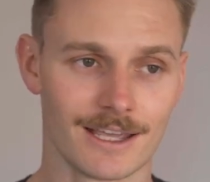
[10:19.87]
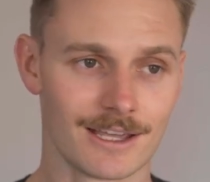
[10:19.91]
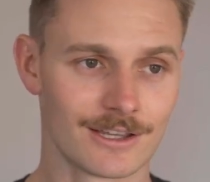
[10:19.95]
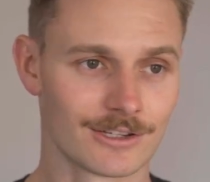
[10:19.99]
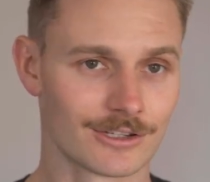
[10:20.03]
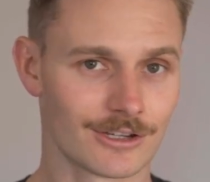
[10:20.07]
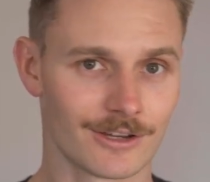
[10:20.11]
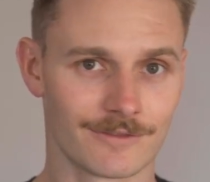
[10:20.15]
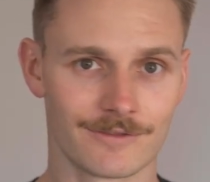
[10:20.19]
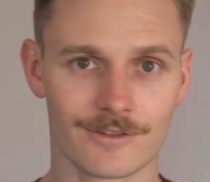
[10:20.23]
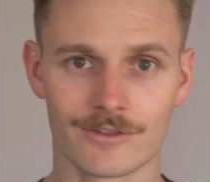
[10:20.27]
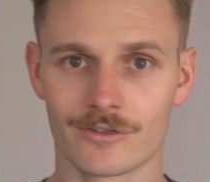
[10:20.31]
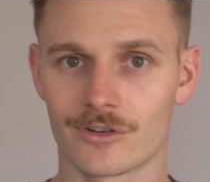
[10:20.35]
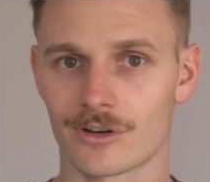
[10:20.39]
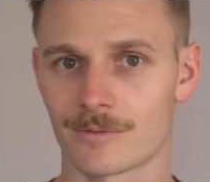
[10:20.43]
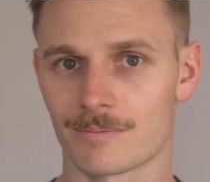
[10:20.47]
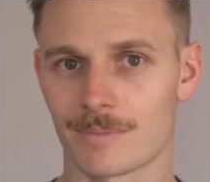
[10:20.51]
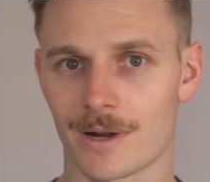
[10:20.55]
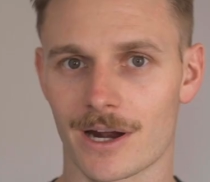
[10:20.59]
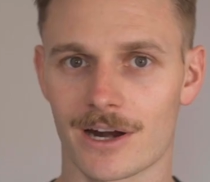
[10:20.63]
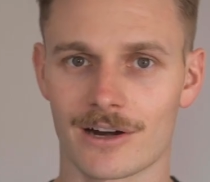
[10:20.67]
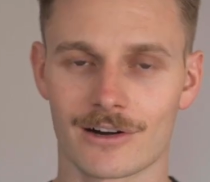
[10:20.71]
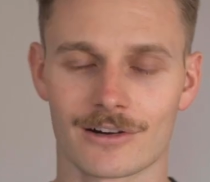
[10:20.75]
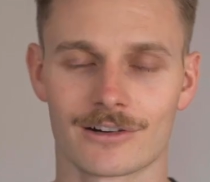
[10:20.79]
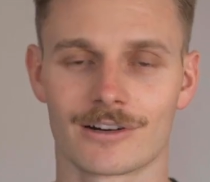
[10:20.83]
So if you've got
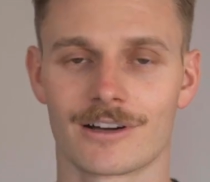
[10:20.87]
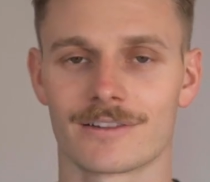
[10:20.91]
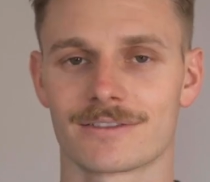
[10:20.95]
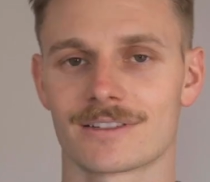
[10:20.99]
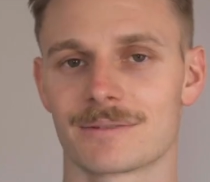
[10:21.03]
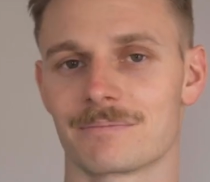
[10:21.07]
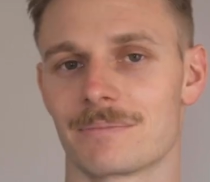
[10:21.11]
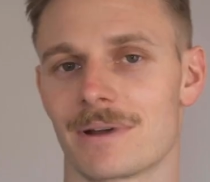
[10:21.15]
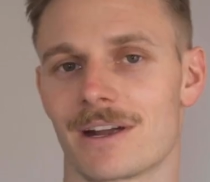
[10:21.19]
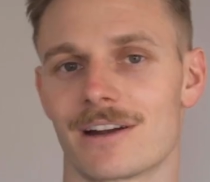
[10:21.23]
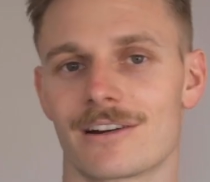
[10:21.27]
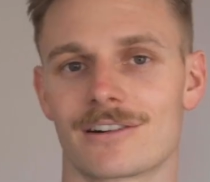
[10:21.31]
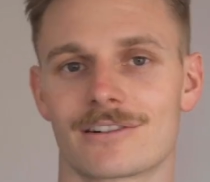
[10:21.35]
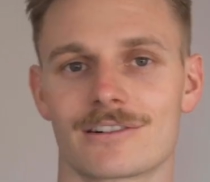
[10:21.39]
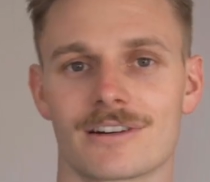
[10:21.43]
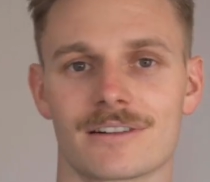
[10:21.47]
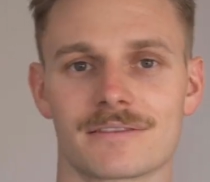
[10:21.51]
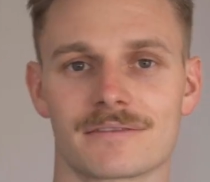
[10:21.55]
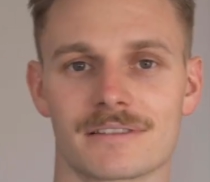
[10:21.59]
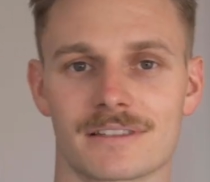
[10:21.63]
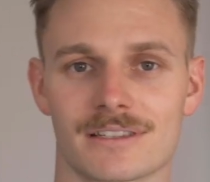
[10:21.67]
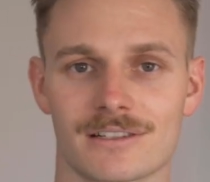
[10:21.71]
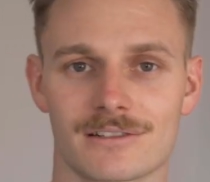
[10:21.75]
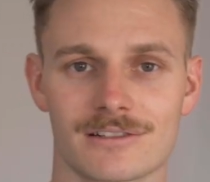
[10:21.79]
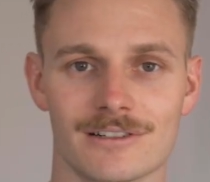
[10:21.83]
paragraphs and
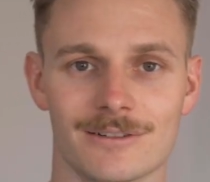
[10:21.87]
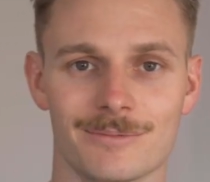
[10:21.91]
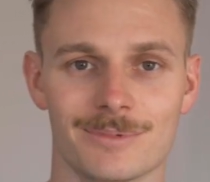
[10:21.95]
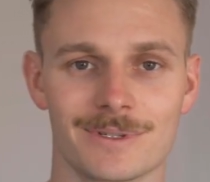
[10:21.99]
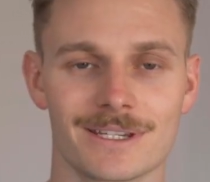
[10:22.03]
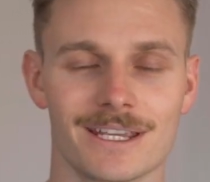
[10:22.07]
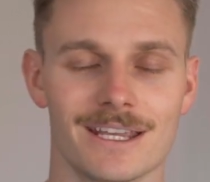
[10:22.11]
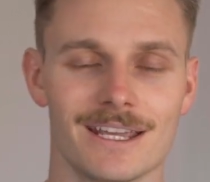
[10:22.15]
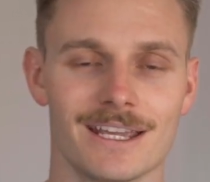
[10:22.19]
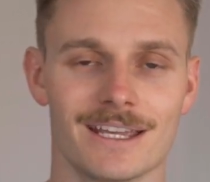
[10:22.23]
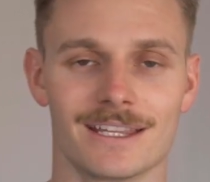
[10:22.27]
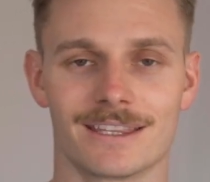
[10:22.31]
paragraphs of script,